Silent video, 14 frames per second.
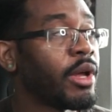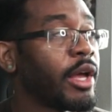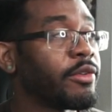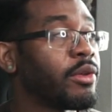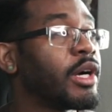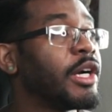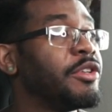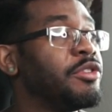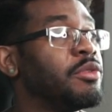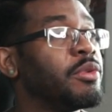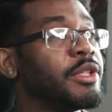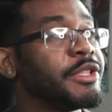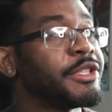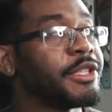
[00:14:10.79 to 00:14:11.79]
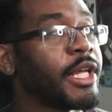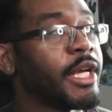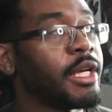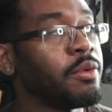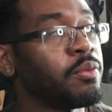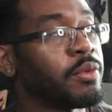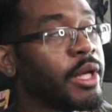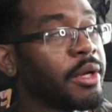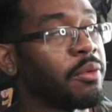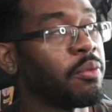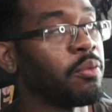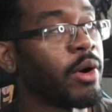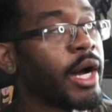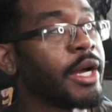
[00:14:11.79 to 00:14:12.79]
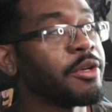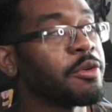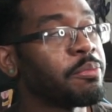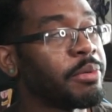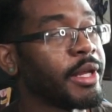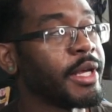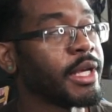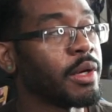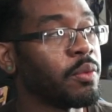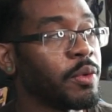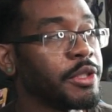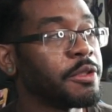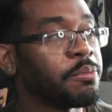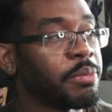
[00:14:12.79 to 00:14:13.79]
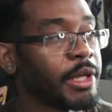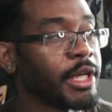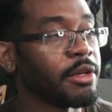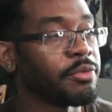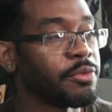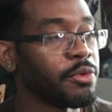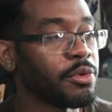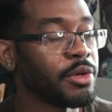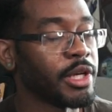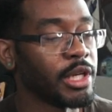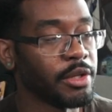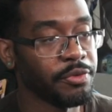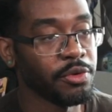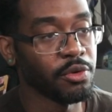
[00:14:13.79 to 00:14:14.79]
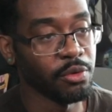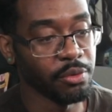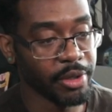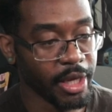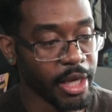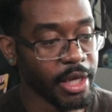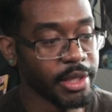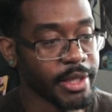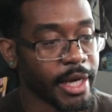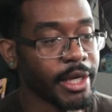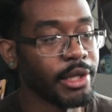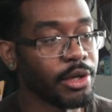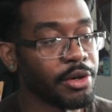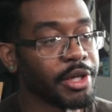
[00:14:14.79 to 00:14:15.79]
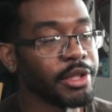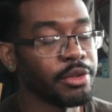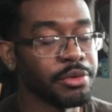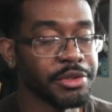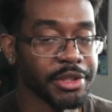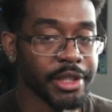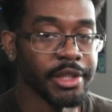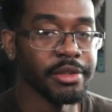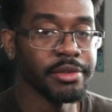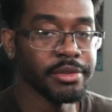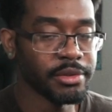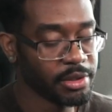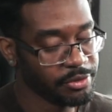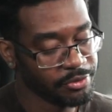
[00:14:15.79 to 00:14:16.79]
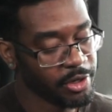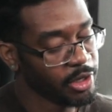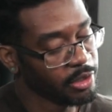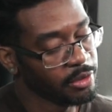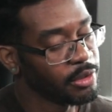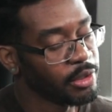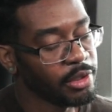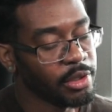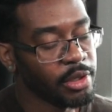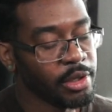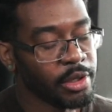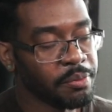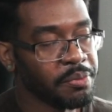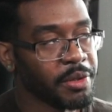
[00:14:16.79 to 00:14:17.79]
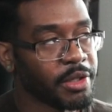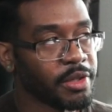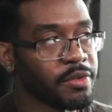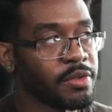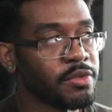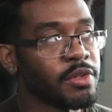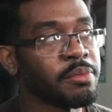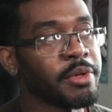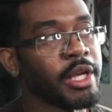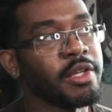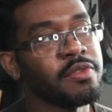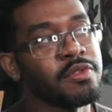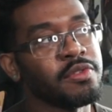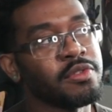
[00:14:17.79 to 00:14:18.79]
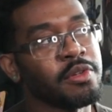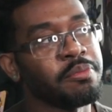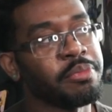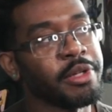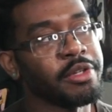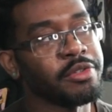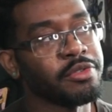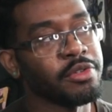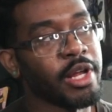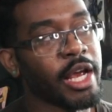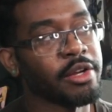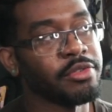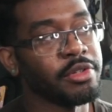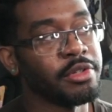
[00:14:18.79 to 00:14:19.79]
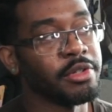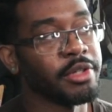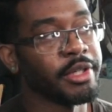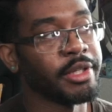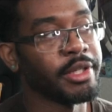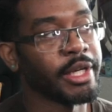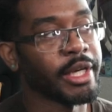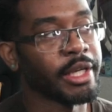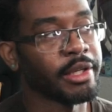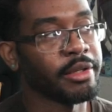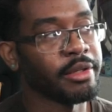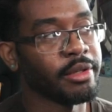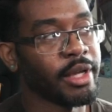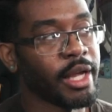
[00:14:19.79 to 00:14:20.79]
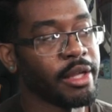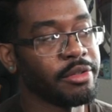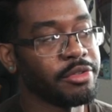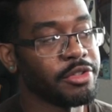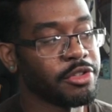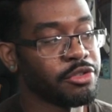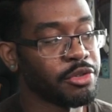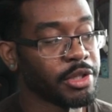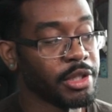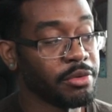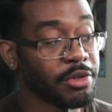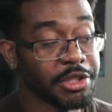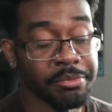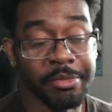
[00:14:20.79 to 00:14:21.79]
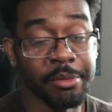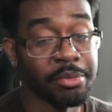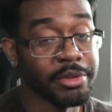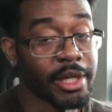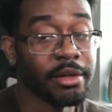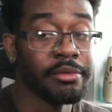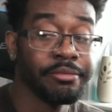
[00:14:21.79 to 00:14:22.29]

As long as you understand like why you're playing and what you're playing for, and if you're okay not learning those skills, that's fine. Because in some cases, some players are actually good like at just strictly rushing people down.